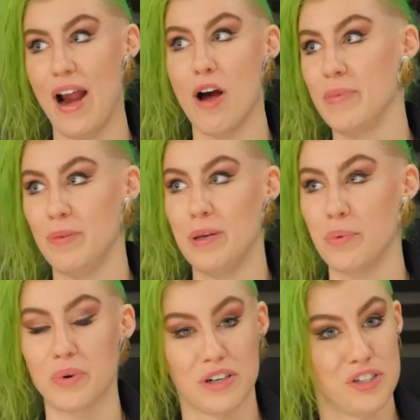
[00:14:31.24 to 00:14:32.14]
how many
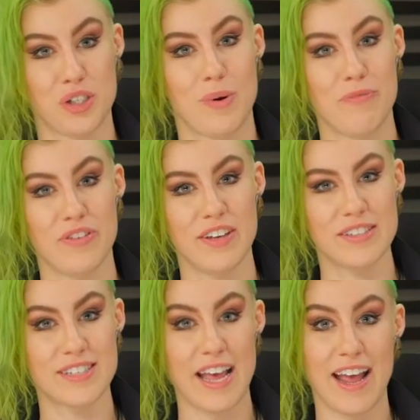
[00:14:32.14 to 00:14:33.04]
people were gonna show up for
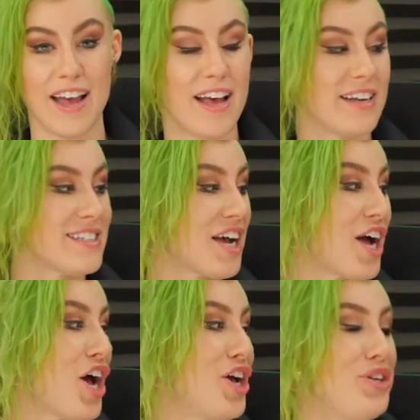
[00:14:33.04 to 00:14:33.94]
this, and
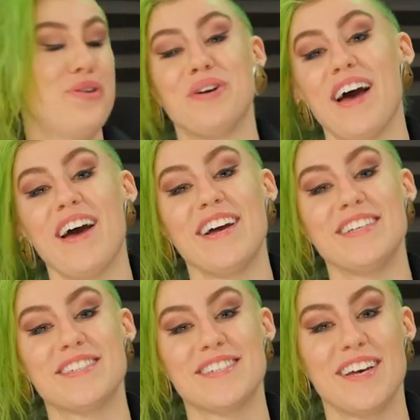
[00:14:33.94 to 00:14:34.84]
you
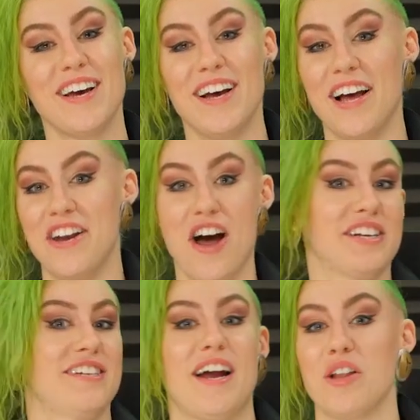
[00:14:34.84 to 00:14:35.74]
guys
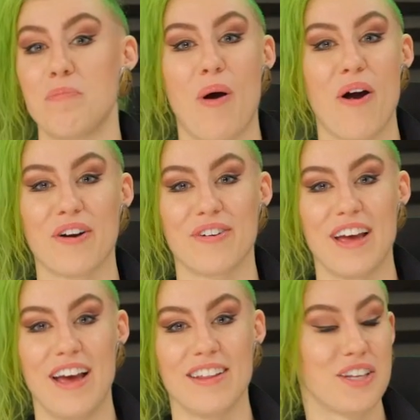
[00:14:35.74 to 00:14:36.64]
knocked it out of the park,
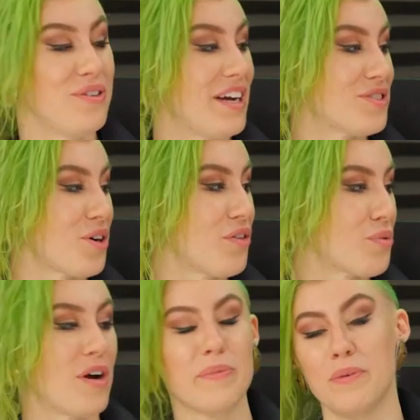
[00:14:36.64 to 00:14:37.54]
okay? Like, you guys are
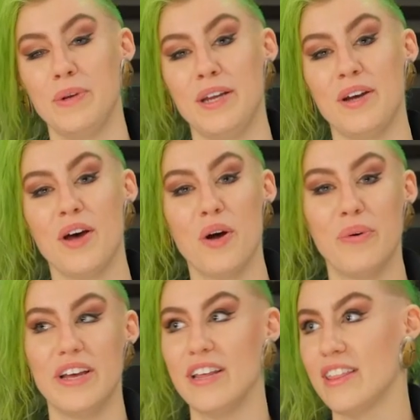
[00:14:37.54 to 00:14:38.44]
overwhelming me
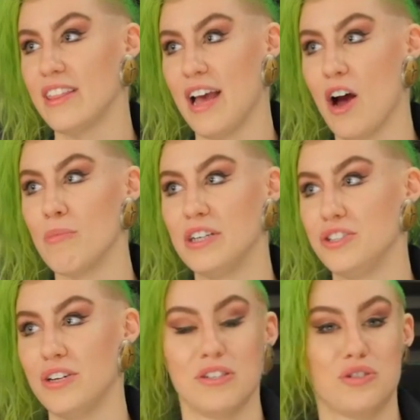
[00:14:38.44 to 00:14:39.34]
with how much
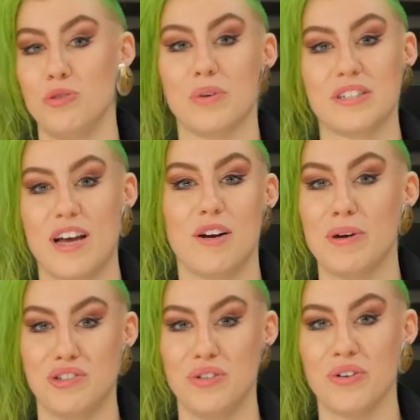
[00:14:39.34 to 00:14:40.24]
you guys are super excited
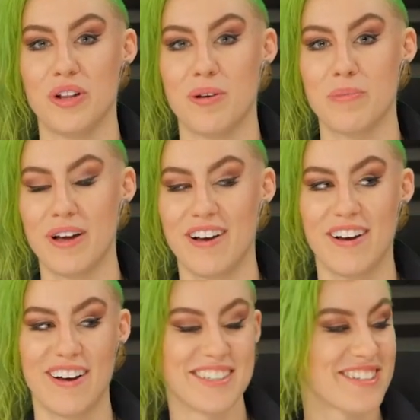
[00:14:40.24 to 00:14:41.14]
about Dune Club.
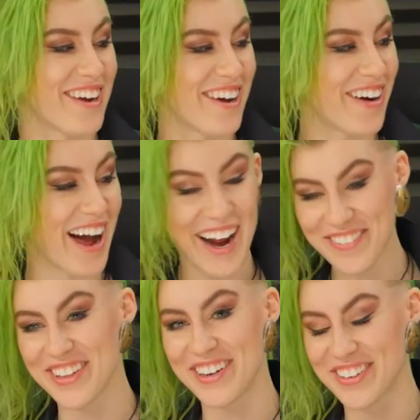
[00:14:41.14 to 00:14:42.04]
Uh, so
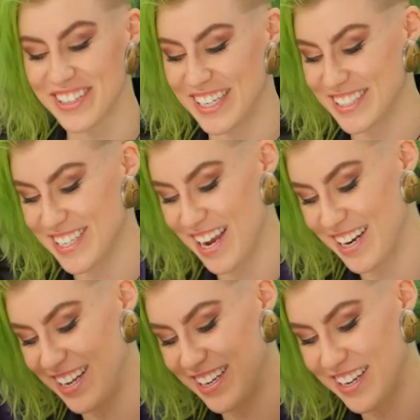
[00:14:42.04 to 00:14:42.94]
I'm, like, really
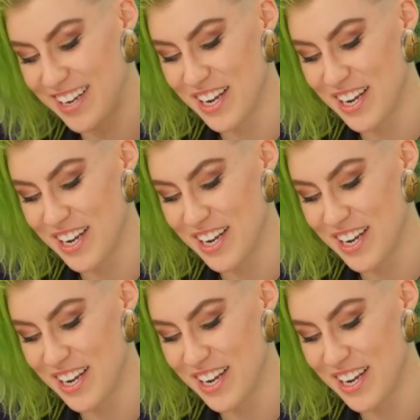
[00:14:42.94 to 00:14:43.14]
excited.